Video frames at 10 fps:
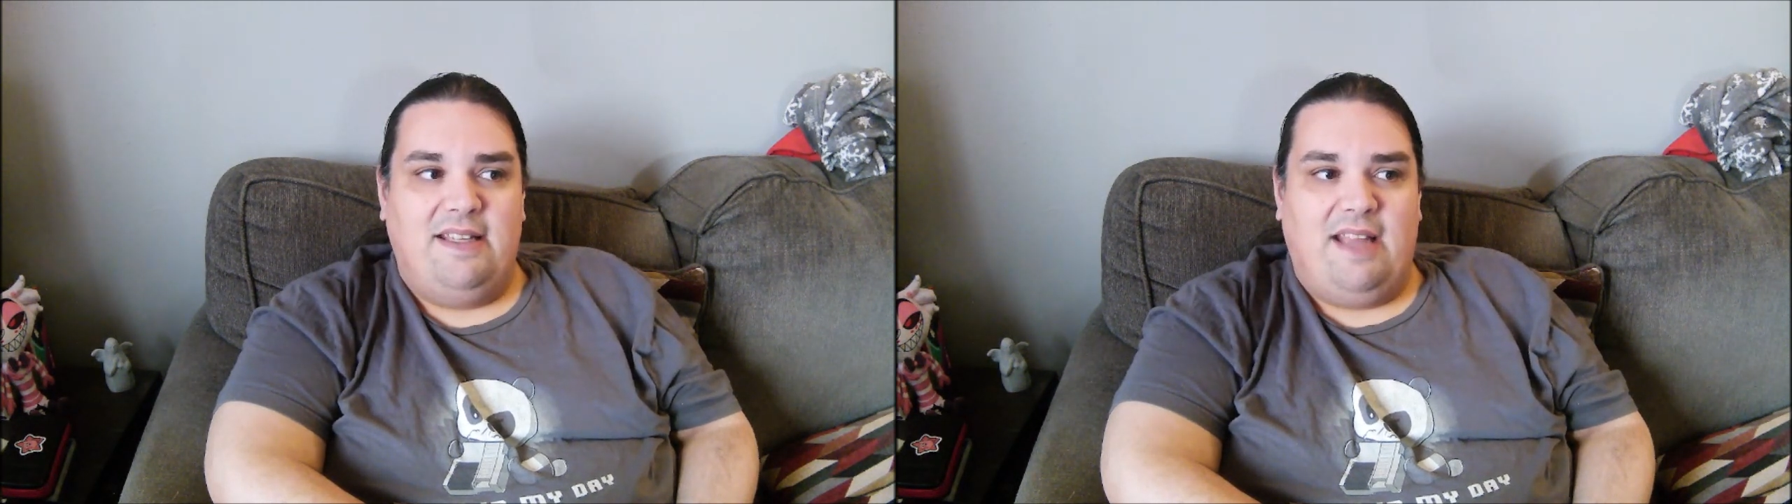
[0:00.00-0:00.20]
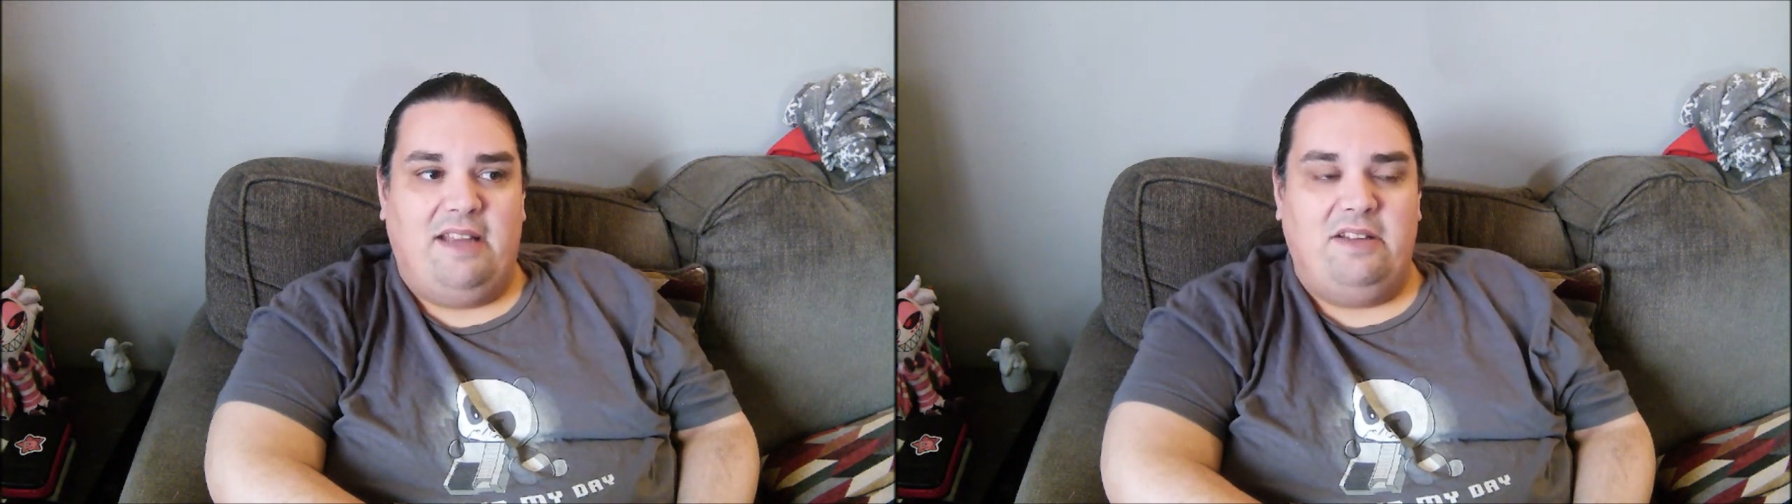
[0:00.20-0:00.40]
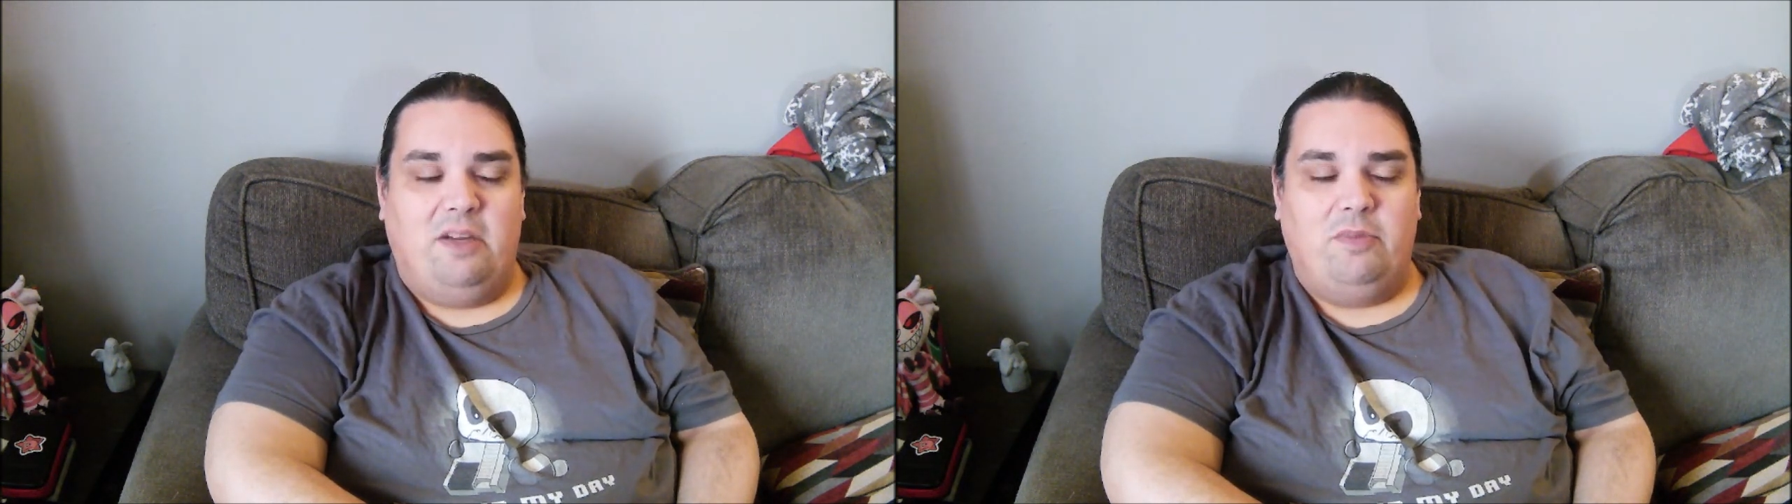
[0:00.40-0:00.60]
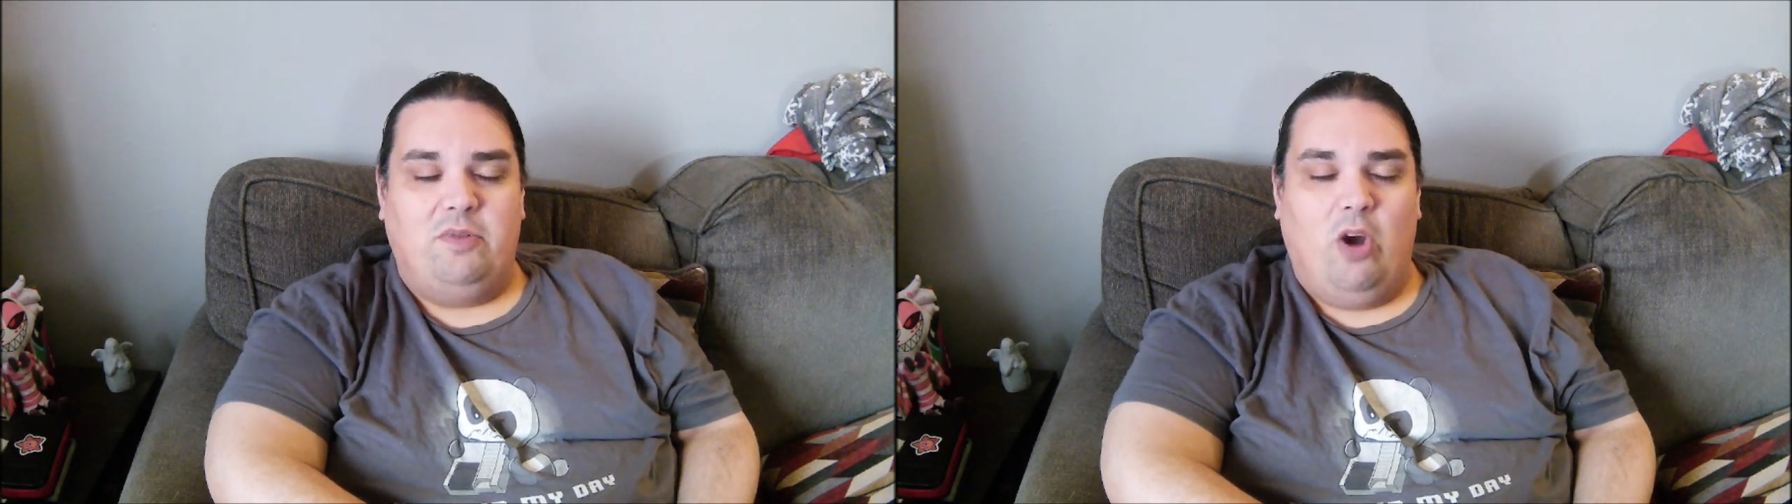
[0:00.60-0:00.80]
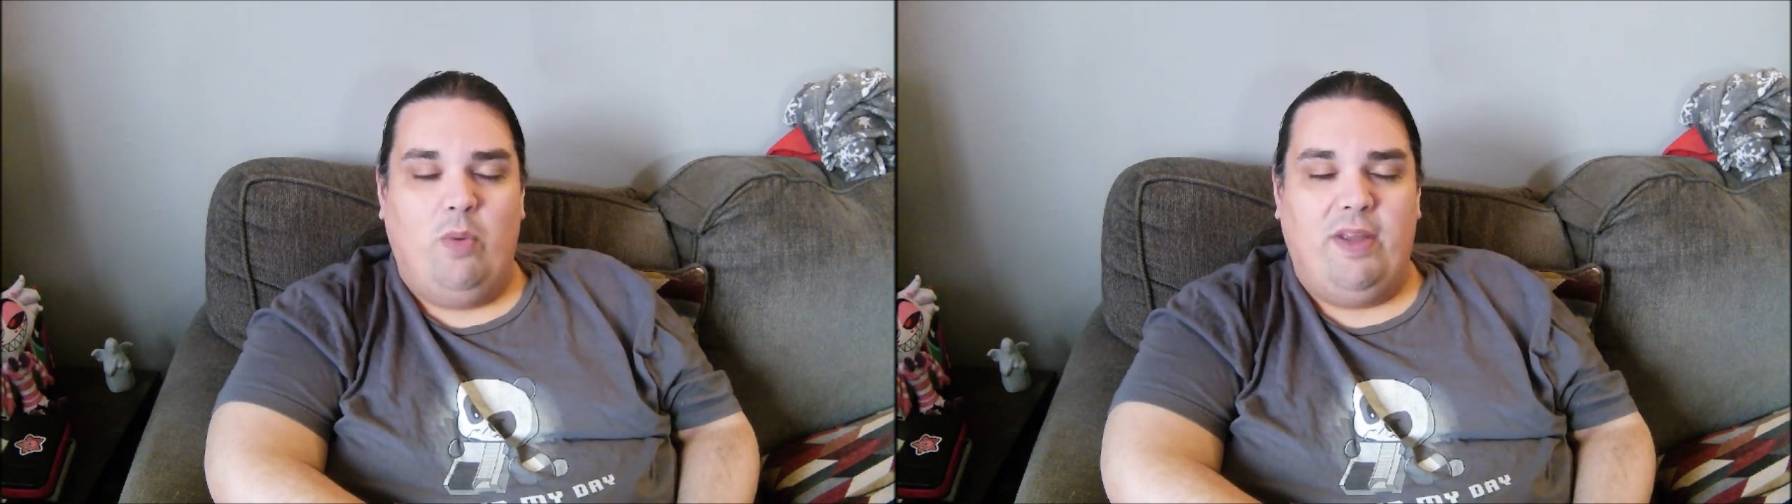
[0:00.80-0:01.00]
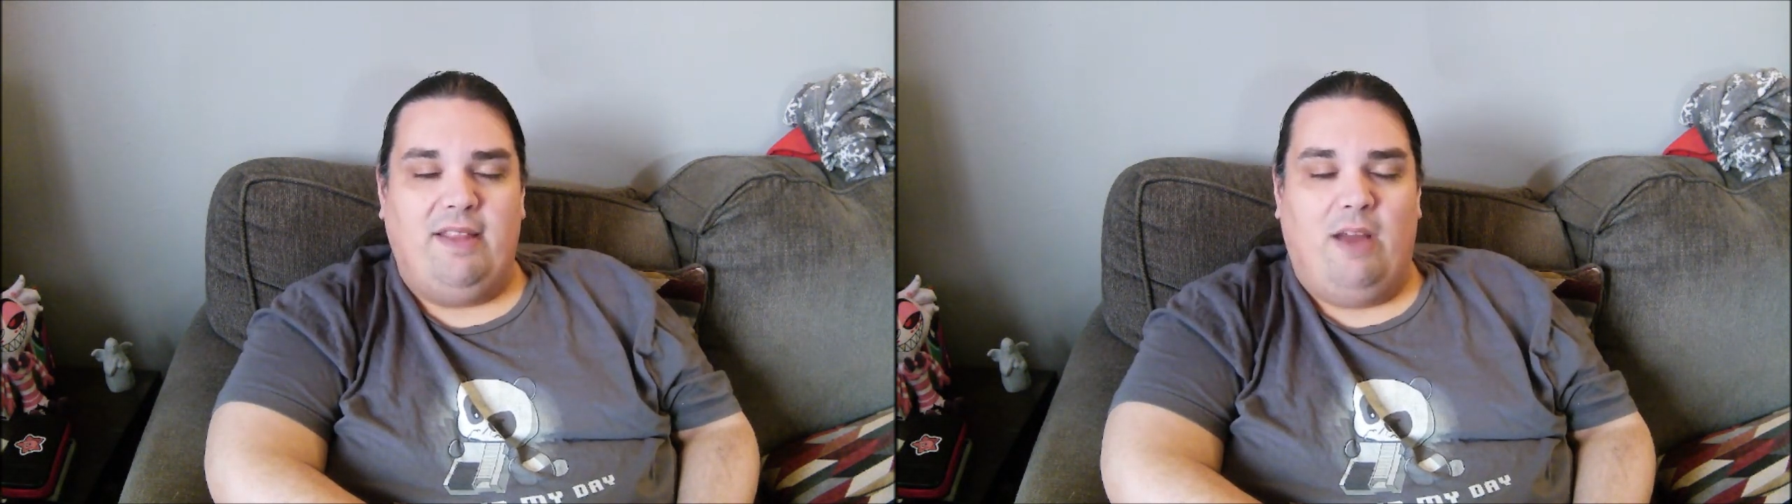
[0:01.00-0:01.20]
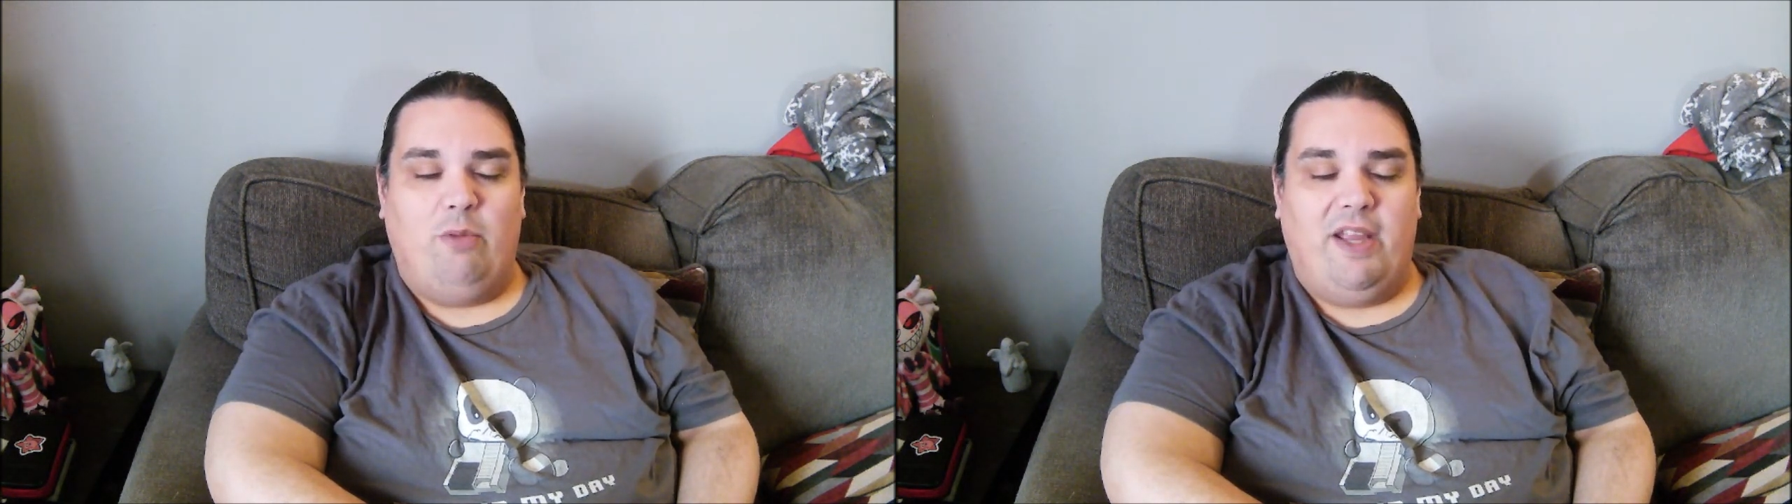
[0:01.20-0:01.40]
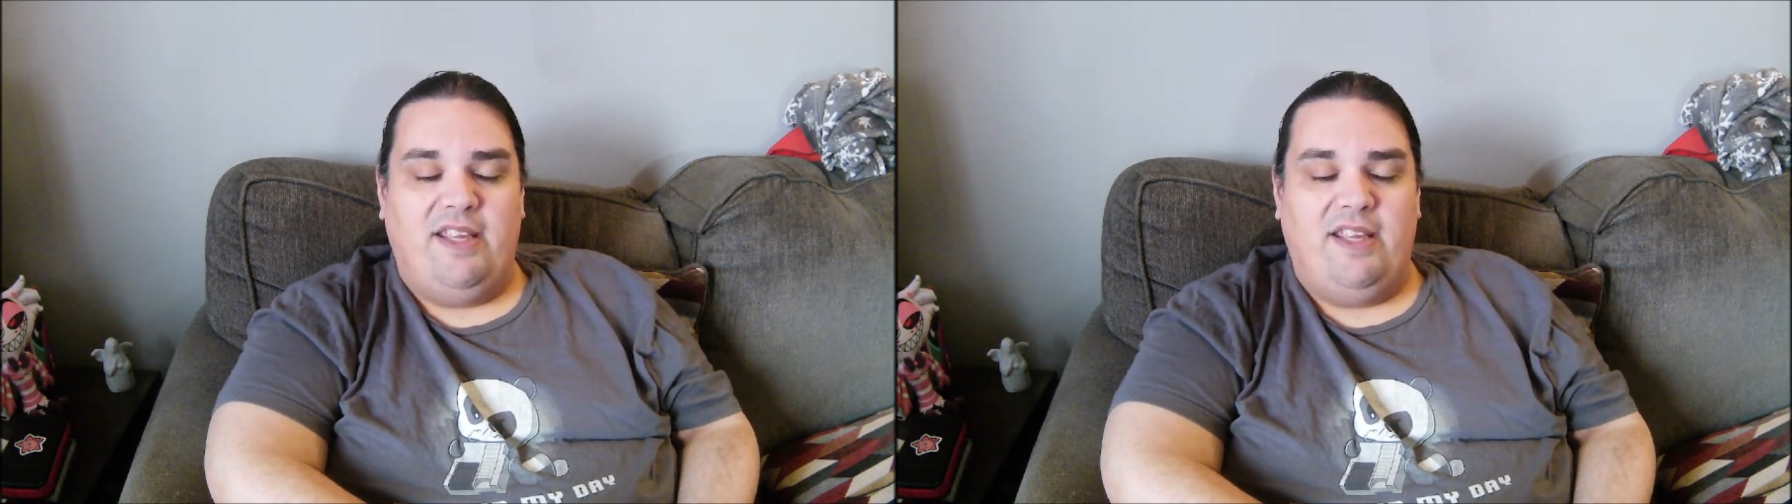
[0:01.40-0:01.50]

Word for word: end up going that way,